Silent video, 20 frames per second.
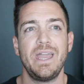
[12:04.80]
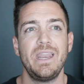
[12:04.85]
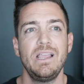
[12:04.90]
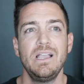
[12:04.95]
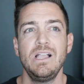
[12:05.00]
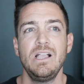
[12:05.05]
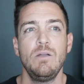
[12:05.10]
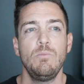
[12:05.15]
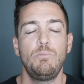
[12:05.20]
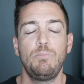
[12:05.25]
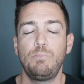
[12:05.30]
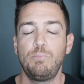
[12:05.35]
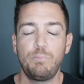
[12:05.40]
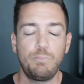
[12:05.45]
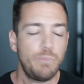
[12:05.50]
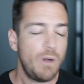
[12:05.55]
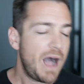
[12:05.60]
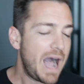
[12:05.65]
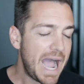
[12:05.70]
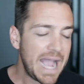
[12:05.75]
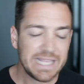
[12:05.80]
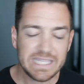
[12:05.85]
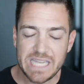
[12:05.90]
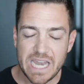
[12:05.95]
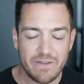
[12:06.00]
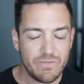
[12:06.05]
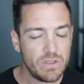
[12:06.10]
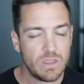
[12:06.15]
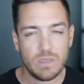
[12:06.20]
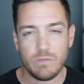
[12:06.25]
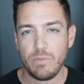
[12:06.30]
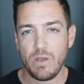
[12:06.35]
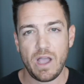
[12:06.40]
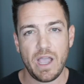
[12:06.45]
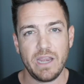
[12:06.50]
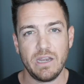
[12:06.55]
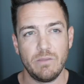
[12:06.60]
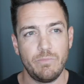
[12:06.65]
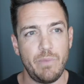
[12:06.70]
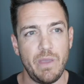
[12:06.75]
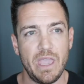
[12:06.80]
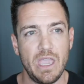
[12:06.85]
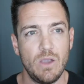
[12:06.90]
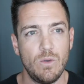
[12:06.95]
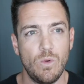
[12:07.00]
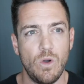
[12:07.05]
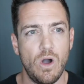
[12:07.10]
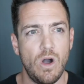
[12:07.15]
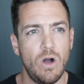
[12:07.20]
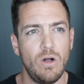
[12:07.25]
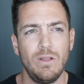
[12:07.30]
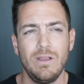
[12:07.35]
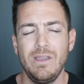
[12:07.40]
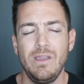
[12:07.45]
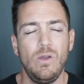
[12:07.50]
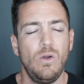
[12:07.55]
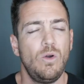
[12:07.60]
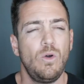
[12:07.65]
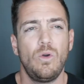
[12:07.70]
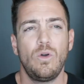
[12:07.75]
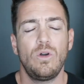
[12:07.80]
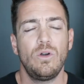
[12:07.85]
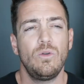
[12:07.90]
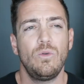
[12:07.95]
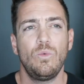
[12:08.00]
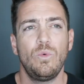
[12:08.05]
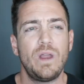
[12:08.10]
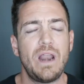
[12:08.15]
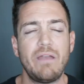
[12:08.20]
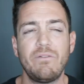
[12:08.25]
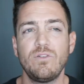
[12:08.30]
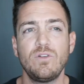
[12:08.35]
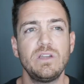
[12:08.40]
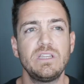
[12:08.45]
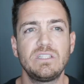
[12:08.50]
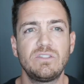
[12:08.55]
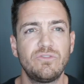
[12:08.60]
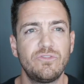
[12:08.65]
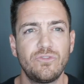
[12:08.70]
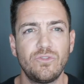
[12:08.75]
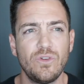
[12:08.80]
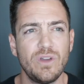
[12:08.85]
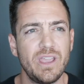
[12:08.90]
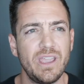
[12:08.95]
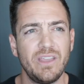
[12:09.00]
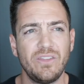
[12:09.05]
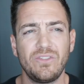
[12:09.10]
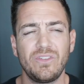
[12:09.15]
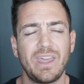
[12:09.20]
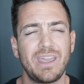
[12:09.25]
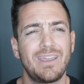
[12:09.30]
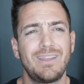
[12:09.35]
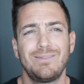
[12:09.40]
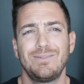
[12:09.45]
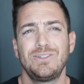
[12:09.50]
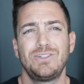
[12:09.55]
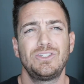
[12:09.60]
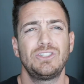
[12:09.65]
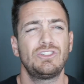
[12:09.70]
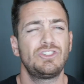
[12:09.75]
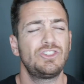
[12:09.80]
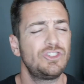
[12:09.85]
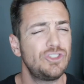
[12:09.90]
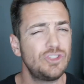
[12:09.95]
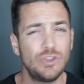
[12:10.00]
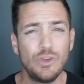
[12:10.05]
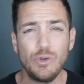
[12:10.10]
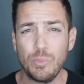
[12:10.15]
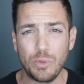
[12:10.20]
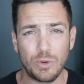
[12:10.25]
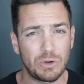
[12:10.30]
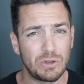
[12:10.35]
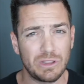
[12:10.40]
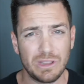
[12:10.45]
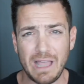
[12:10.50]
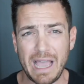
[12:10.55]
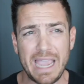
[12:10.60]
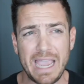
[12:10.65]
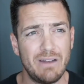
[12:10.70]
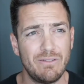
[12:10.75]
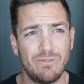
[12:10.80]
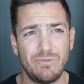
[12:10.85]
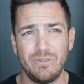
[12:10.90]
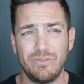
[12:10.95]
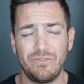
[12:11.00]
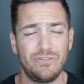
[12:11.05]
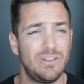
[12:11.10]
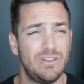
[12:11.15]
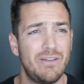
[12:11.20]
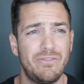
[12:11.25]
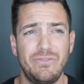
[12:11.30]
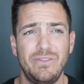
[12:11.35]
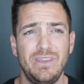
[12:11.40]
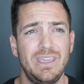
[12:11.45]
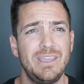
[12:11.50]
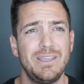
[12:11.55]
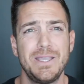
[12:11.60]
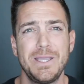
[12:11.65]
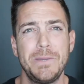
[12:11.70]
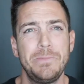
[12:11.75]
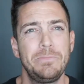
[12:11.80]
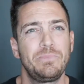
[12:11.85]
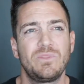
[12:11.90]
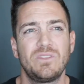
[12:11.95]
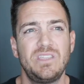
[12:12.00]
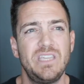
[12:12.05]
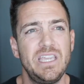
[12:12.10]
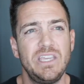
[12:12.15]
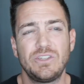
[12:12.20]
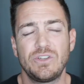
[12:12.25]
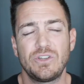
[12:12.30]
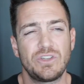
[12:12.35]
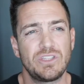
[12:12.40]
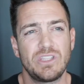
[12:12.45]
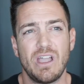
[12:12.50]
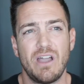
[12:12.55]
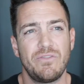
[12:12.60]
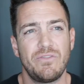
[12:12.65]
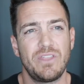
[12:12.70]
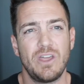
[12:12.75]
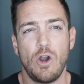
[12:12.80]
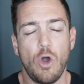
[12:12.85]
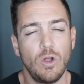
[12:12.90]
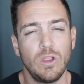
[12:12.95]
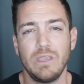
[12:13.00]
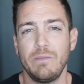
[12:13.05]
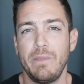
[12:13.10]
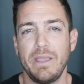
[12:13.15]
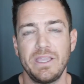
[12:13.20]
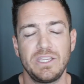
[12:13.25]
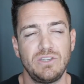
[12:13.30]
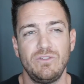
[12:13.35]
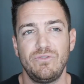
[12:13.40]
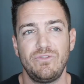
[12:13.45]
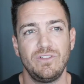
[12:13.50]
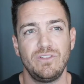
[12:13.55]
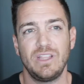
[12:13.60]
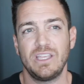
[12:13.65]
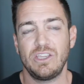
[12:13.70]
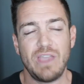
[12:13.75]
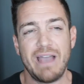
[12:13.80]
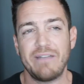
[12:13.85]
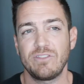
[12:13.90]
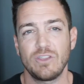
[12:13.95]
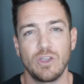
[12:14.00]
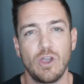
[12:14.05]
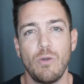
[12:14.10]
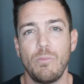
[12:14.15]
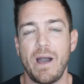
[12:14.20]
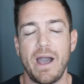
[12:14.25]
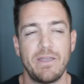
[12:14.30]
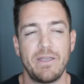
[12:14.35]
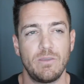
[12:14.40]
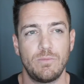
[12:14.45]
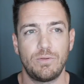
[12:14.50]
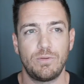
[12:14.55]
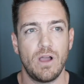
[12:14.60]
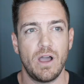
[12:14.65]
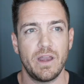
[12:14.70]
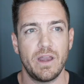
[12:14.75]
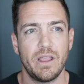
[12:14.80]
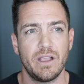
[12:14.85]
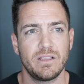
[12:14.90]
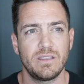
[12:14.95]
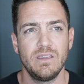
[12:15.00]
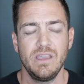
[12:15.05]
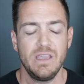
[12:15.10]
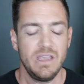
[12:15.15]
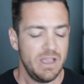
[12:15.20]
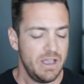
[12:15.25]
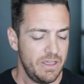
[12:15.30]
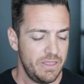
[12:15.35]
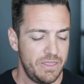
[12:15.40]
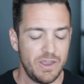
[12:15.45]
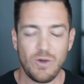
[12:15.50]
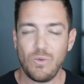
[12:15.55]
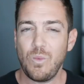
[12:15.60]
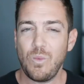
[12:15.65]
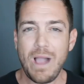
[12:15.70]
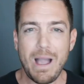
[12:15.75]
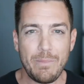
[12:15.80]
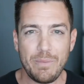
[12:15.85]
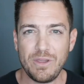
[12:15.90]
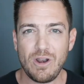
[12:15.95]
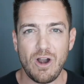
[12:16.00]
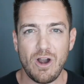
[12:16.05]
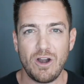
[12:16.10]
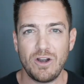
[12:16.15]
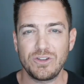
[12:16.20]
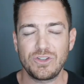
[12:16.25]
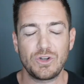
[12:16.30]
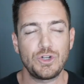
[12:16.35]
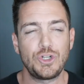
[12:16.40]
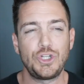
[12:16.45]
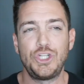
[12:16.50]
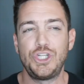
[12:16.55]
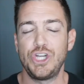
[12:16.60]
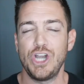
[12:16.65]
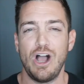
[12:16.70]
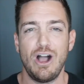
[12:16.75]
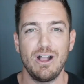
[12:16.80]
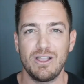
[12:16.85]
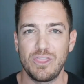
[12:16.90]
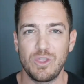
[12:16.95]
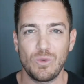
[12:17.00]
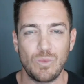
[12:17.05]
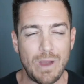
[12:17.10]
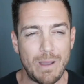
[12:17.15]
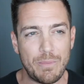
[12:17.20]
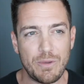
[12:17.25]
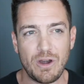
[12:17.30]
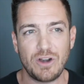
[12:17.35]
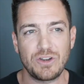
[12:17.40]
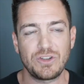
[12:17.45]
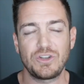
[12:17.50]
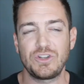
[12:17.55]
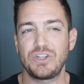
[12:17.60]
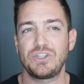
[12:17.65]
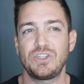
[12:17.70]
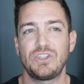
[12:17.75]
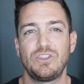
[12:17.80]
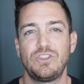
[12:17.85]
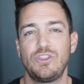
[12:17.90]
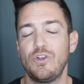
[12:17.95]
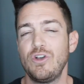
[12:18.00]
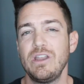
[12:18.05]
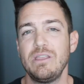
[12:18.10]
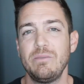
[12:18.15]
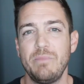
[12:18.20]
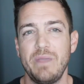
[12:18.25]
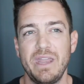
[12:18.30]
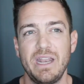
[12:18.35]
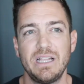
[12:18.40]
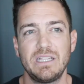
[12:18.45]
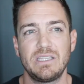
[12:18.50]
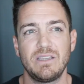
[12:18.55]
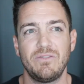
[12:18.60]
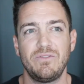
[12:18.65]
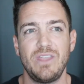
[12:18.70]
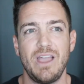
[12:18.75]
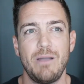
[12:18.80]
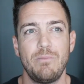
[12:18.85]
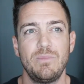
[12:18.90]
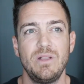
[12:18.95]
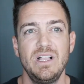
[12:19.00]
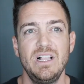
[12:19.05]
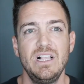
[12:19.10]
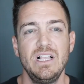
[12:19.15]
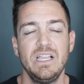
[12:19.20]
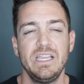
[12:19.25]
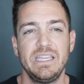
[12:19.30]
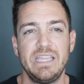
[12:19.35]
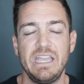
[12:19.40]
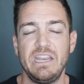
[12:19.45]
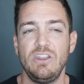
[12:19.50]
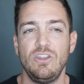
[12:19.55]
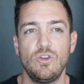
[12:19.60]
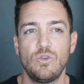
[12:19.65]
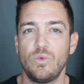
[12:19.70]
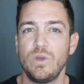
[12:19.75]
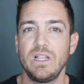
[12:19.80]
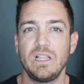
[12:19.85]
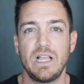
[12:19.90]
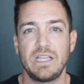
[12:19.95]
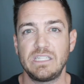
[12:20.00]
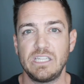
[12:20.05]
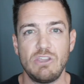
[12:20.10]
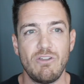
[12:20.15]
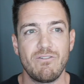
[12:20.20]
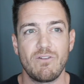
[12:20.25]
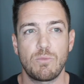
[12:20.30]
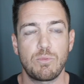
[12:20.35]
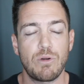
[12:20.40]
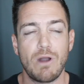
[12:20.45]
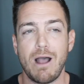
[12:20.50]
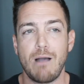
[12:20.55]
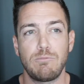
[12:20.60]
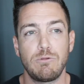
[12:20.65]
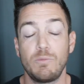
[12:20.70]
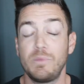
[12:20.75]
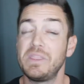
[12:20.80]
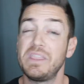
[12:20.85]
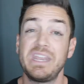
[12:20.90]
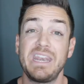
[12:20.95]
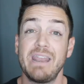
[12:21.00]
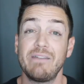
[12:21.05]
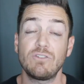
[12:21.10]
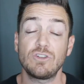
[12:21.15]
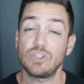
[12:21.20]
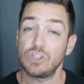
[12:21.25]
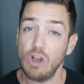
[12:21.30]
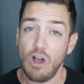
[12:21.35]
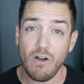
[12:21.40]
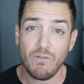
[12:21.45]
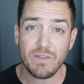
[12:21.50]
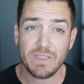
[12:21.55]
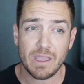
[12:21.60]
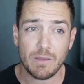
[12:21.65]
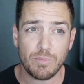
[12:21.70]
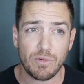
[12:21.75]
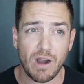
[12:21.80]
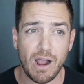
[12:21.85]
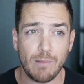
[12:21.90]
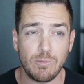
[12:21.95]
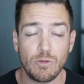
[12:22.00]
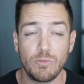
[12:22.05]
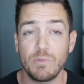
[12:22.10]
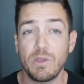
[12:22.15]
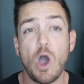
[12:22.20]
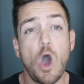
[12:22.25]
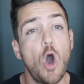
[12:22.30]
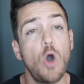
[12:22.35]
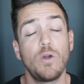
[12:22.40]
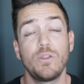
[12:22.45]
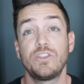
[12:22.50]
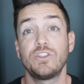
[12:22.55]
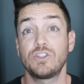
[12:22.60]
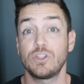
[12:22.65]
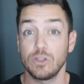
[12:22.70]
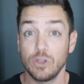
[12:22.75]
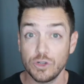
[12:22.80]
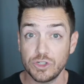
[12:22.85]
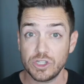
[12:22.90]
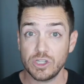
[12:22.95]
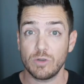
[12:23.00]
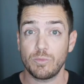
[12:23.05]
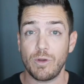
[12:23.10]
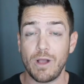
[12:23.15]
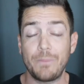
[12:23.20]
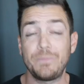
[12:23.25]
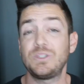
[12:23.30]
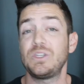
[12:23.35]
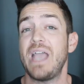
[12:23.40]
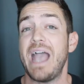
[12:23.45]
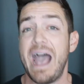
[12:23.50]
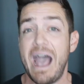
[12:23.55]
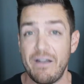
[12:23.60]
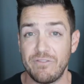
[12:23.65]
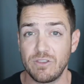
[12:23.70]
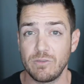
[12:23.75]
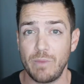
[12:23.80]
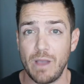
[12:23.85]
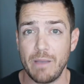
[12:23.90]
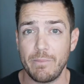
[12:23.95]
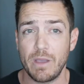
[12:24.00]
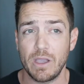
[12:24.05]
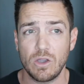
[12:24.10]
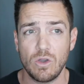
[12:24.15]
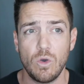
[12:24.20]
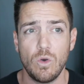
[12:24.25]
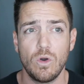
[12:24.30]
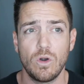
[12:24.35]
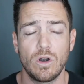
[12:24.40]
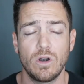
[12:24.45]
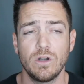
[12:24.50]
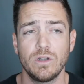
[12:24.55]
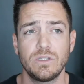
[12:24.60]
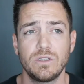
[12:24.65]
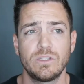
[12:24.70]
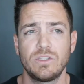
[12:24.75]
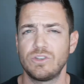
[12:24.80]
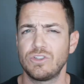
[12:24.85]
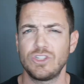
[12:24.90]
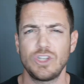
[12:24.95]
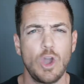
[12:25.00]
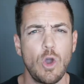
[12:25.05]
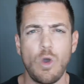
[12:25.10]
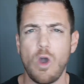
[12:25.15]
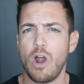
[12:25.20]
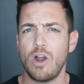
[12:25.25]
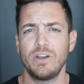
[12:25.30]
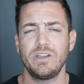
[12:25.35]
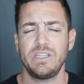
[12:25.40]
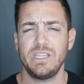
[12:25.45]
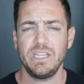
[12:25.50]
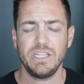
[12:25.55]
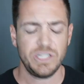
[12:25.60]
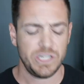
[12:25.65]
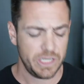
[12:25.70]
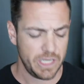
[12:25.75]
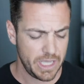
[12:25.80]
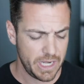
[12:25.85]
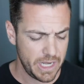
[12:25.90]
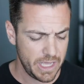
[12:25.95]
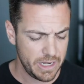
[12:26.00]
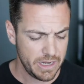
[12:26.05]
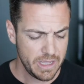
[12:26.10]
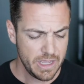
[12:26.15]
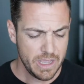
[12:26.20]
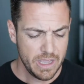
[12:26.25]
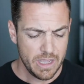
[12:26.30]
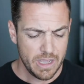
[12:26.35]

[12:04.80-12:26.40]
that hides everything behind a paywall or whatever is free is like just super light, fluffy teaser stuff that only makes you feel like you have to go buy the product. Their webinars are junk. Their webinars are just 30 minutes of them getting you to realize that you have a problem and then never solving that problem. Oh, the solution to your problem is you have to buy my course. There's no hard teaching in it.